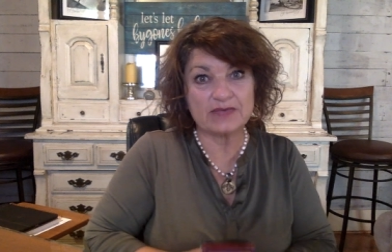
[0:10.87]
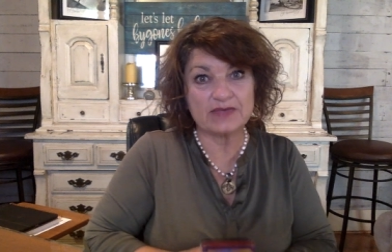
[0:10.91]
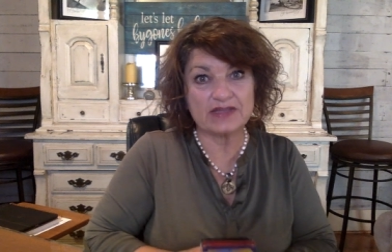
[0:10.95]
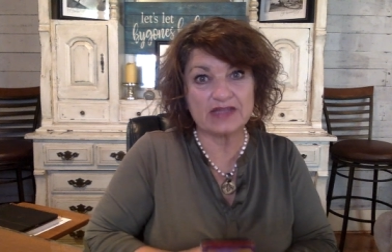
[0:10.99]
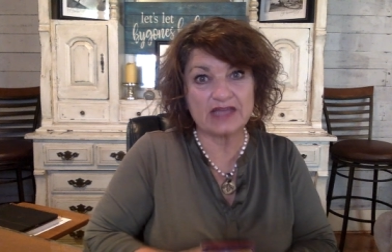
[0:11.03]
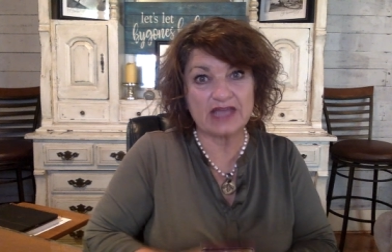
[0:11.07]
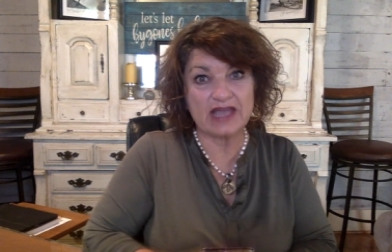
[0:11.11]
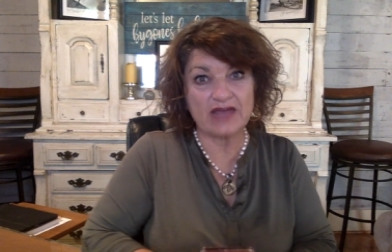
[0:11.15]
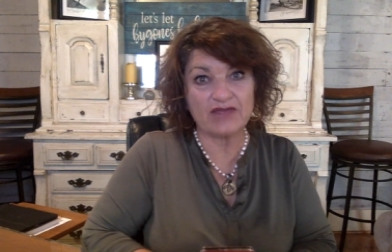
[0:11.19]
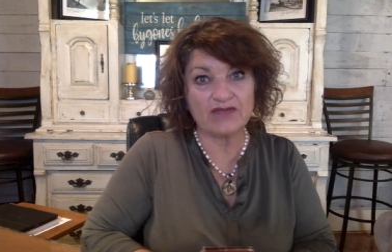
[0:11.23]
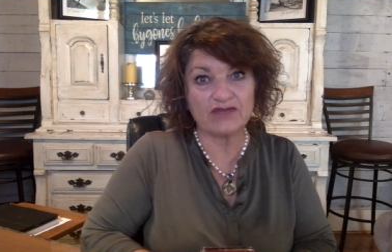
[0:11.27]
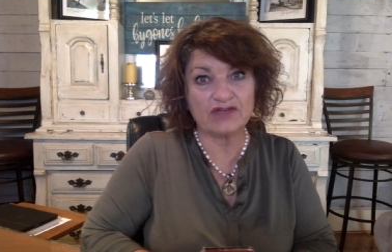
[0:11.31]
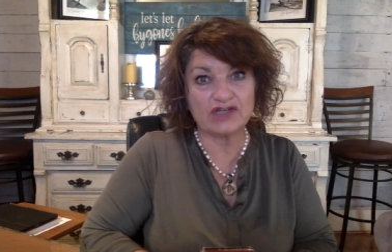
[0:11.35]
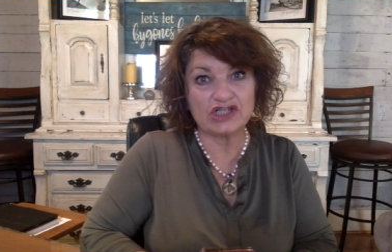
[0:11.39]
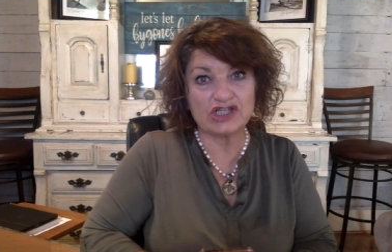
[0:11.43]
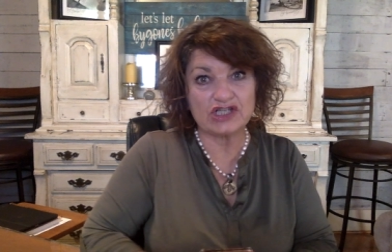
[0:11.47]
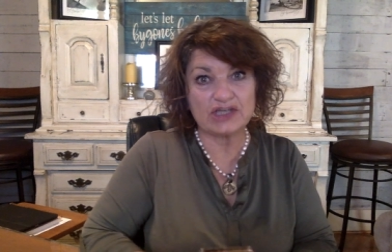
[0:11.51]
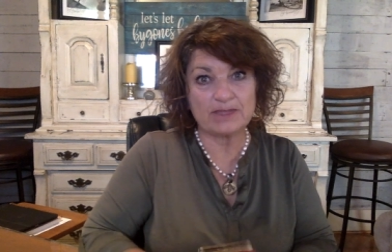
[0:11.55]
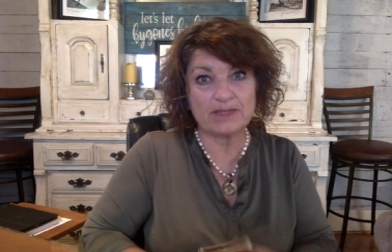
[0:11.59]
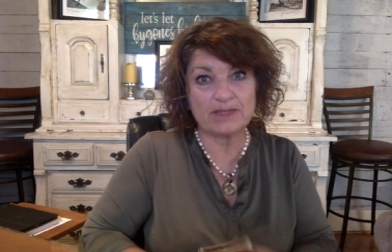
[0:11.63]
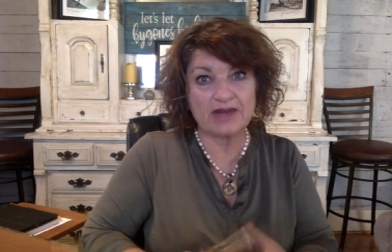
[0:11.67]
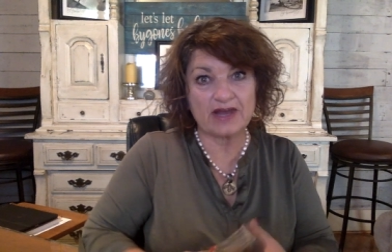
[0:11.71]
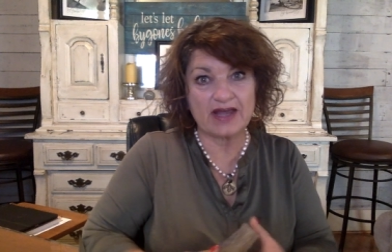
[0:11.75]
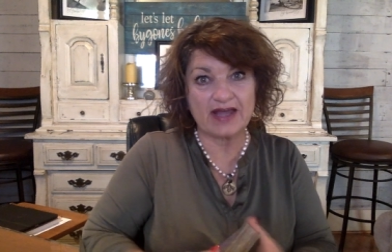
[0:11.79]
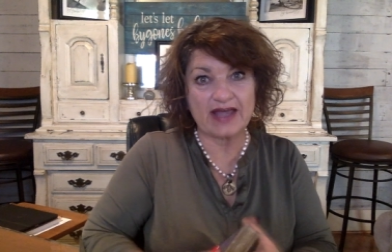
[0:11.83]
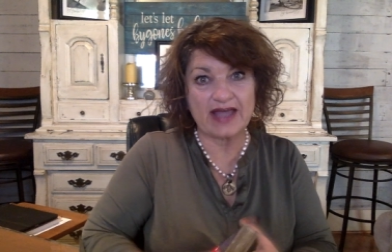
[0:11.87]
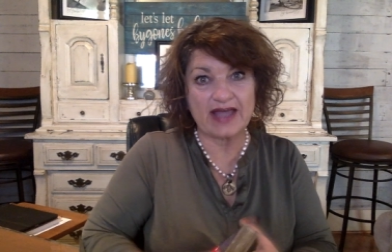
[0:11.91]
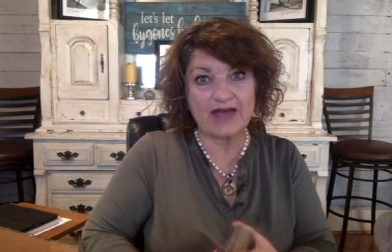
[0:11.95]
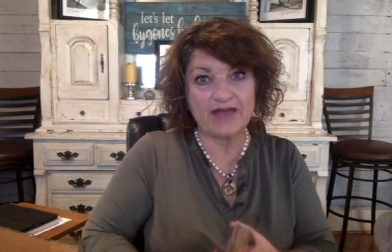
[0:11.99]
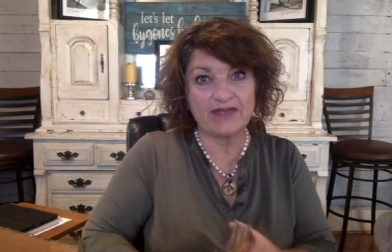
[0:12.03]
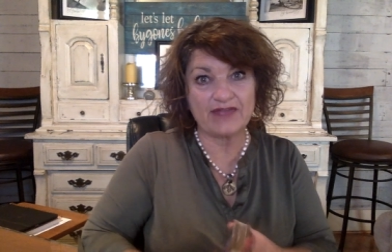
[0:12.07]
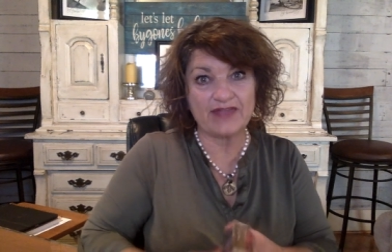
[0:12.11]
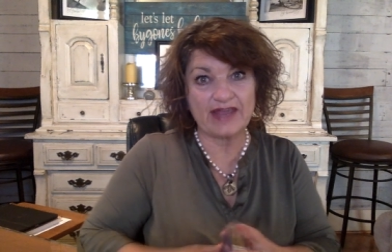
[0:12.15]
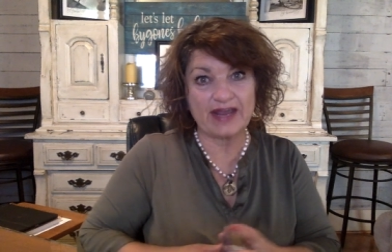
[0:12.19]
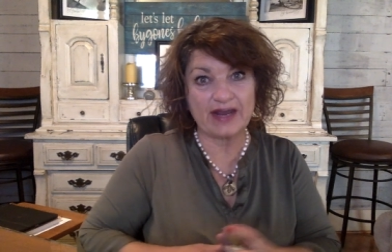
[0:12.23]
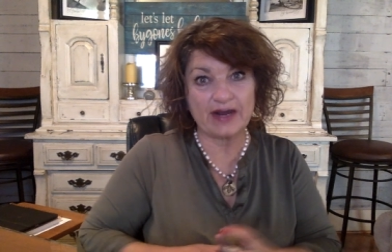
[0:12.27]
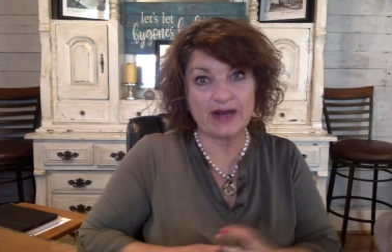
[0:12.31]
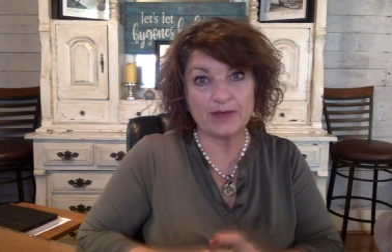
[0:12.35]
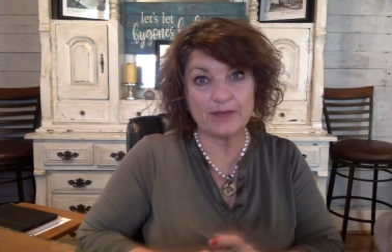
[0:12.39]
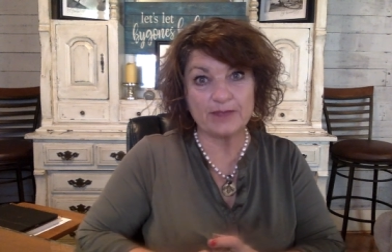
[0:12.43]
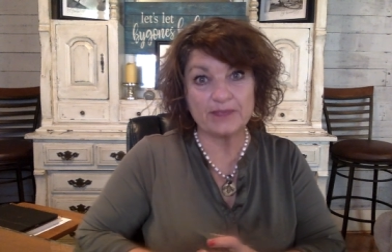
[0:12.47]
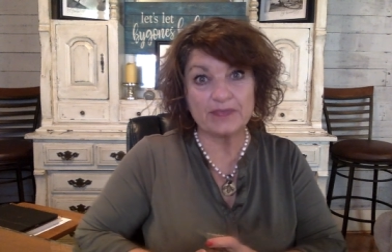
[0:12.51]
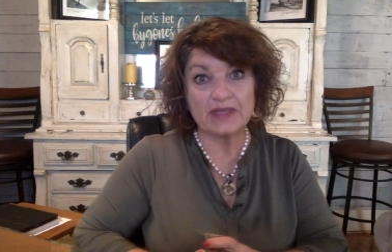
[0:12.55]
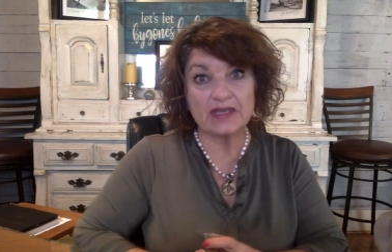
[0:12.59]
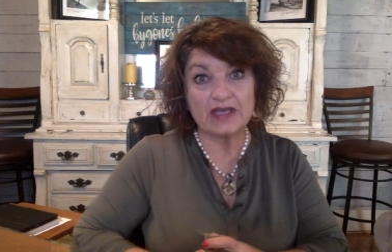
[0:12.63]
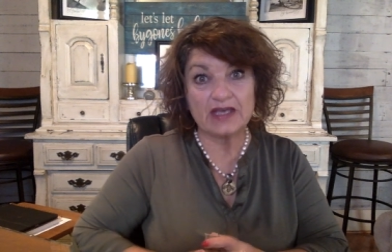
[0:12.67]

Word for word: with every Gemini out there.